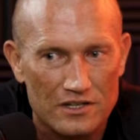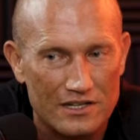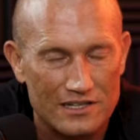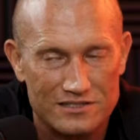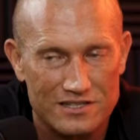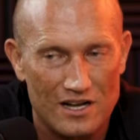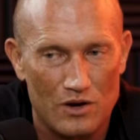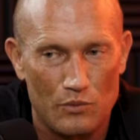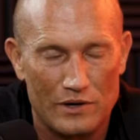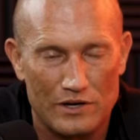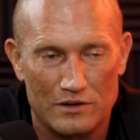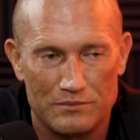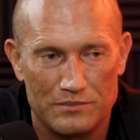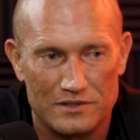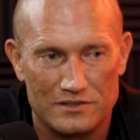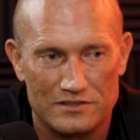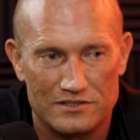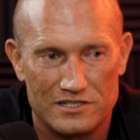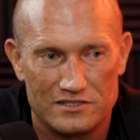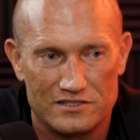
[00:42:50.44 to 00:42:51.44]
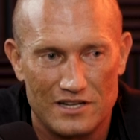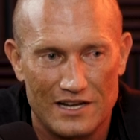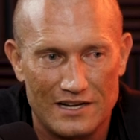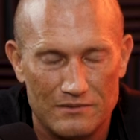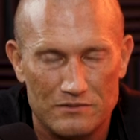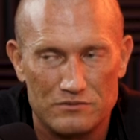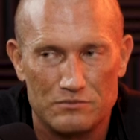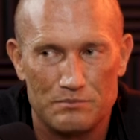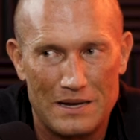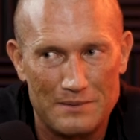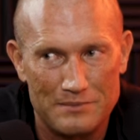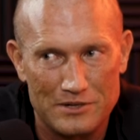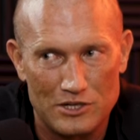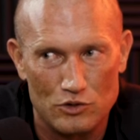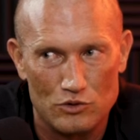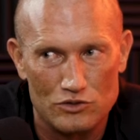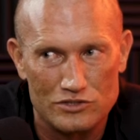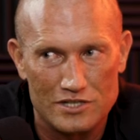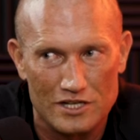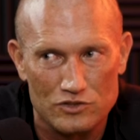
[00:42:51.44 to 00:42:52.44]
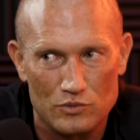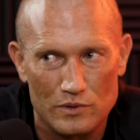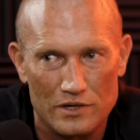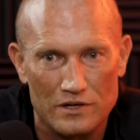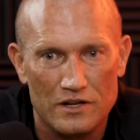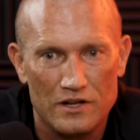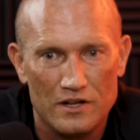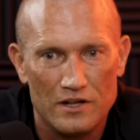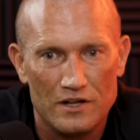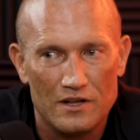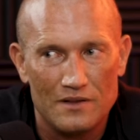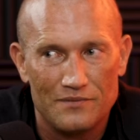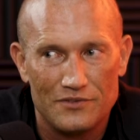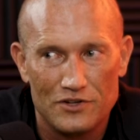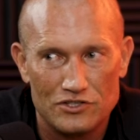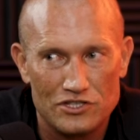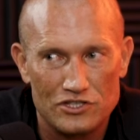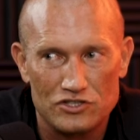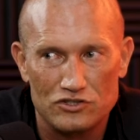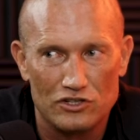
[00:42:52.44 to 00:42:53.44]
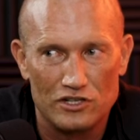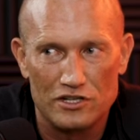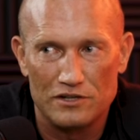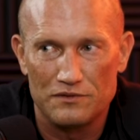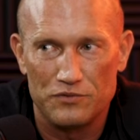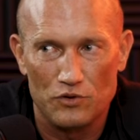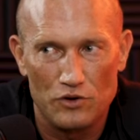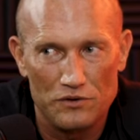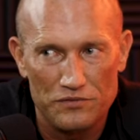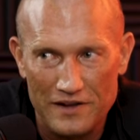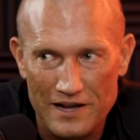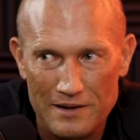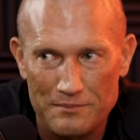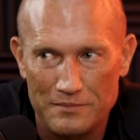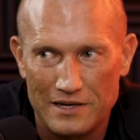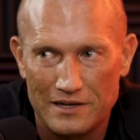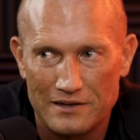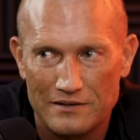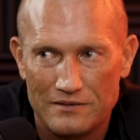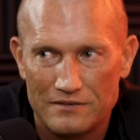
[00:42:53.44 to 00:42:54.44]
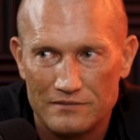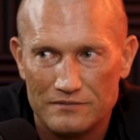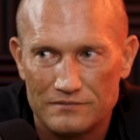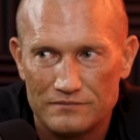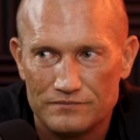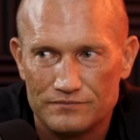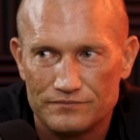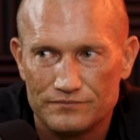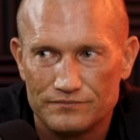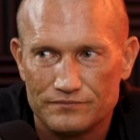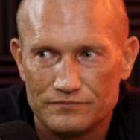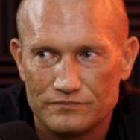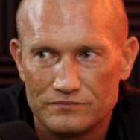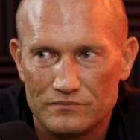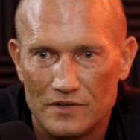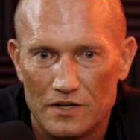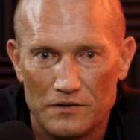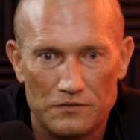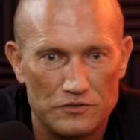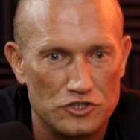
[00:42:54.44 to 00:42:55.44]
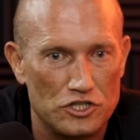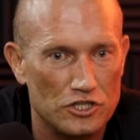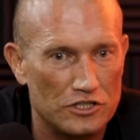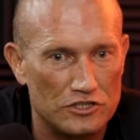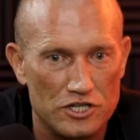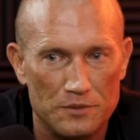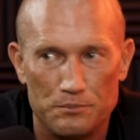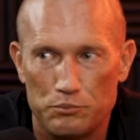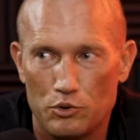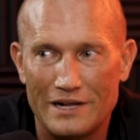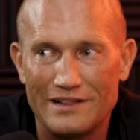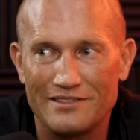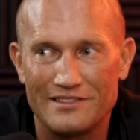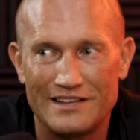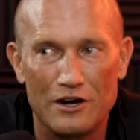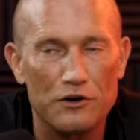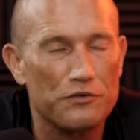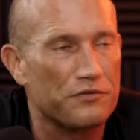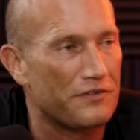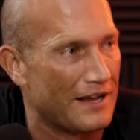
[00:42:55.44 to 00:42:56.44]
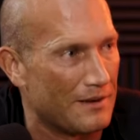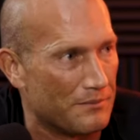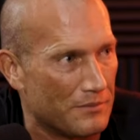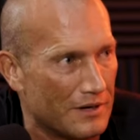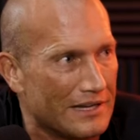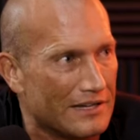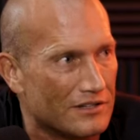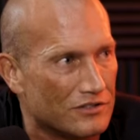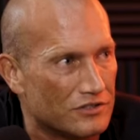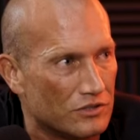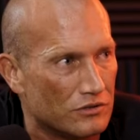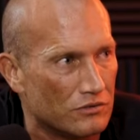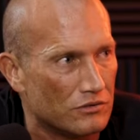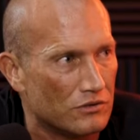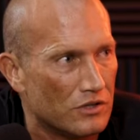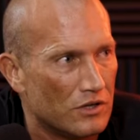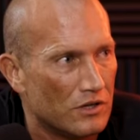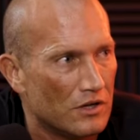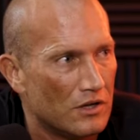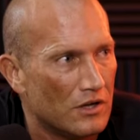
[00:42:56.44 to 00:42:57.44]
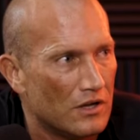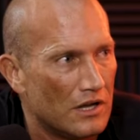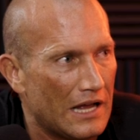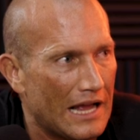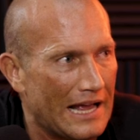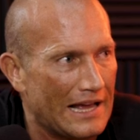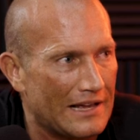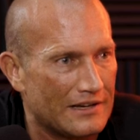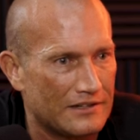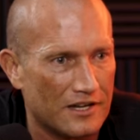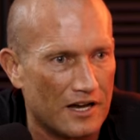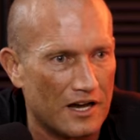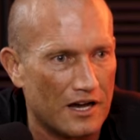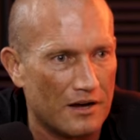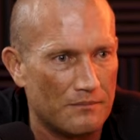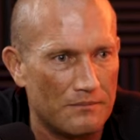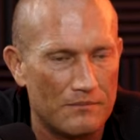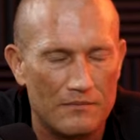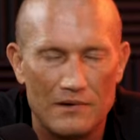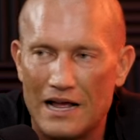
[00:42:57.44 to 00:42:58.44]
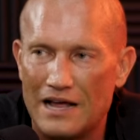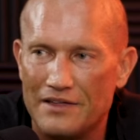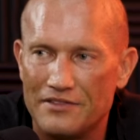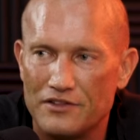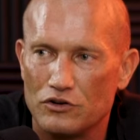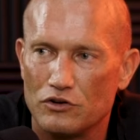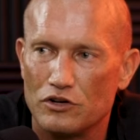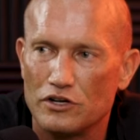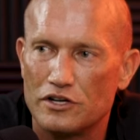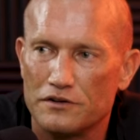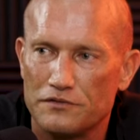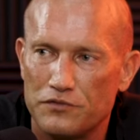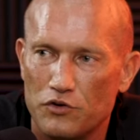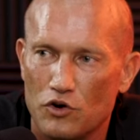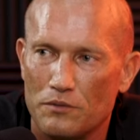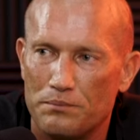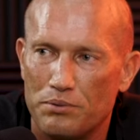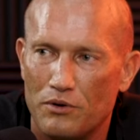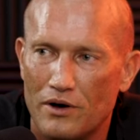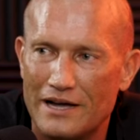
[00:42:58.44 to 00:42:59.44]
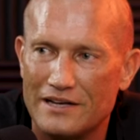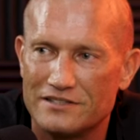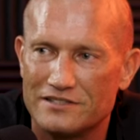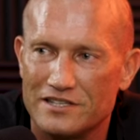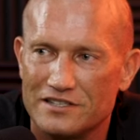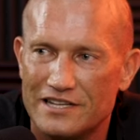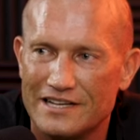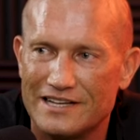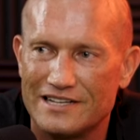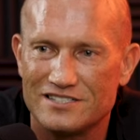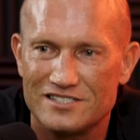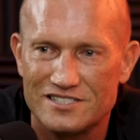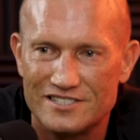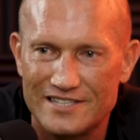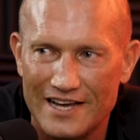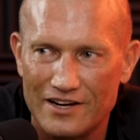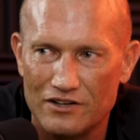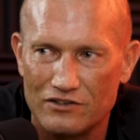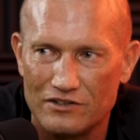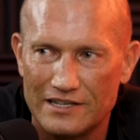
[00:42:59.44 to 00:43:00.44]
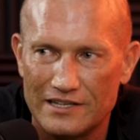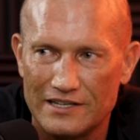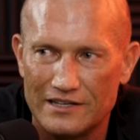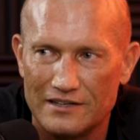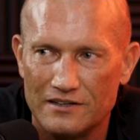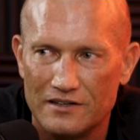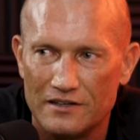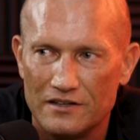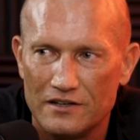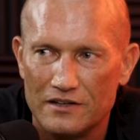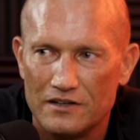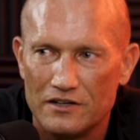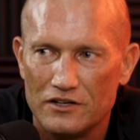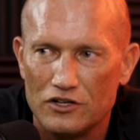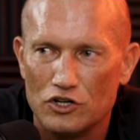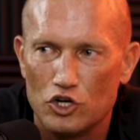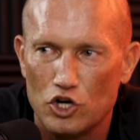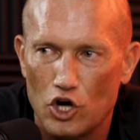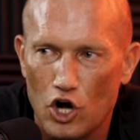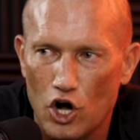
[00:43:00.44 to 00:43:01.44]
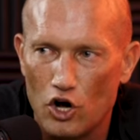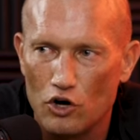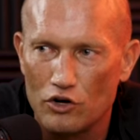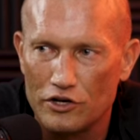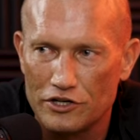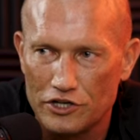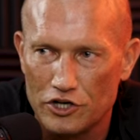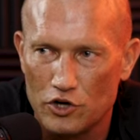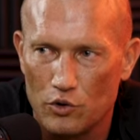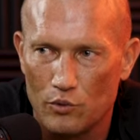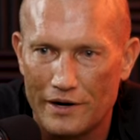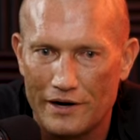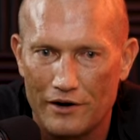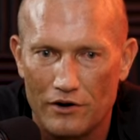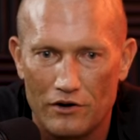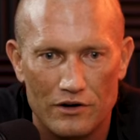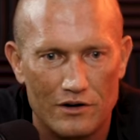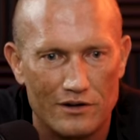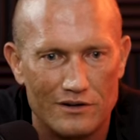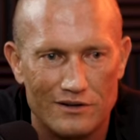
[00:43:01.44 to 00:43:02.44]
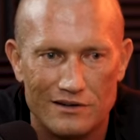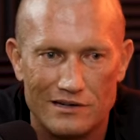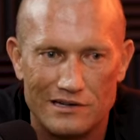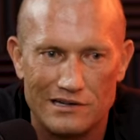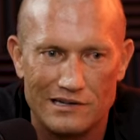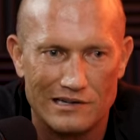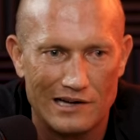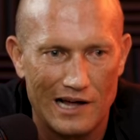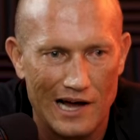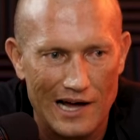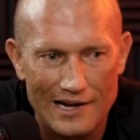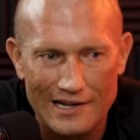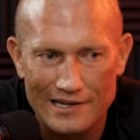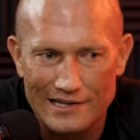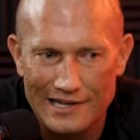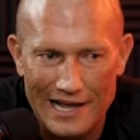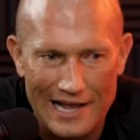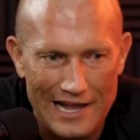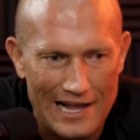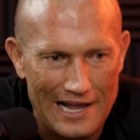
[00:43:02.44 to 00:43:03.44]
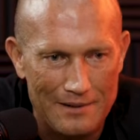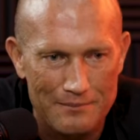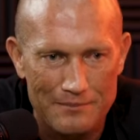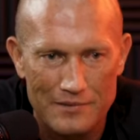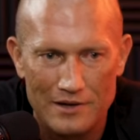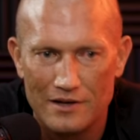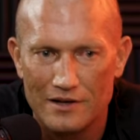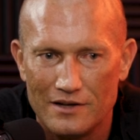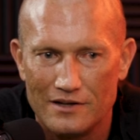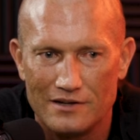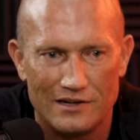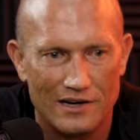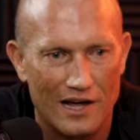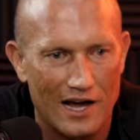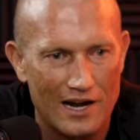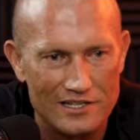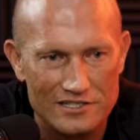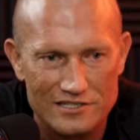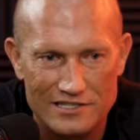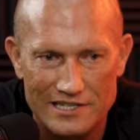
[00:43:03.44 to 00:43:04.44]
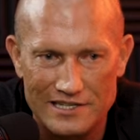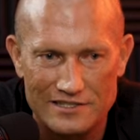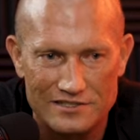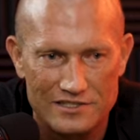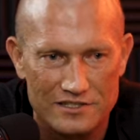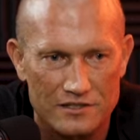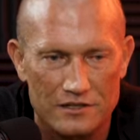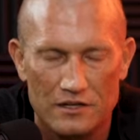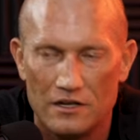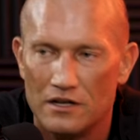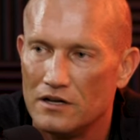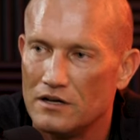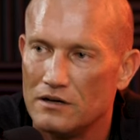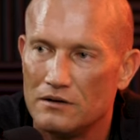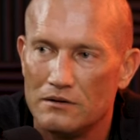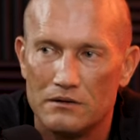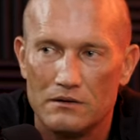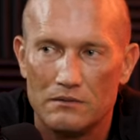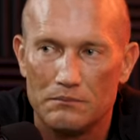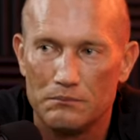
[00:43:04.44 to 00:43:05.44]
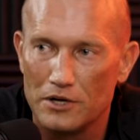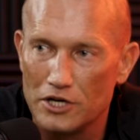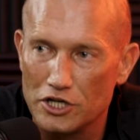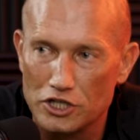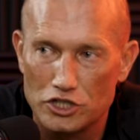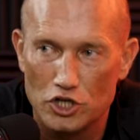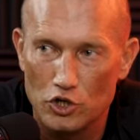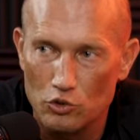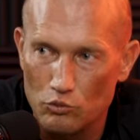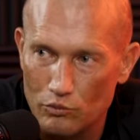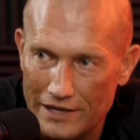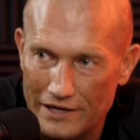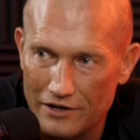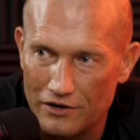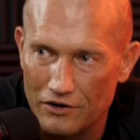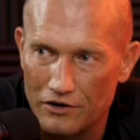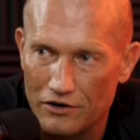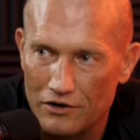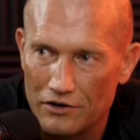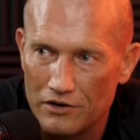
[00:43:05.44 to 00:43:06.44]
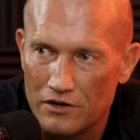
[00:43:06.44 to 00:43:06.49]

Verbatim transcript: it's not weird, but it's just, like, maybe to you it sounds weird. They're just looking for a family. Yeah. To bring their family into. Mm-hmm. And they're looking for a place that they can settle in, call it a career, not a game, not a season, but a career,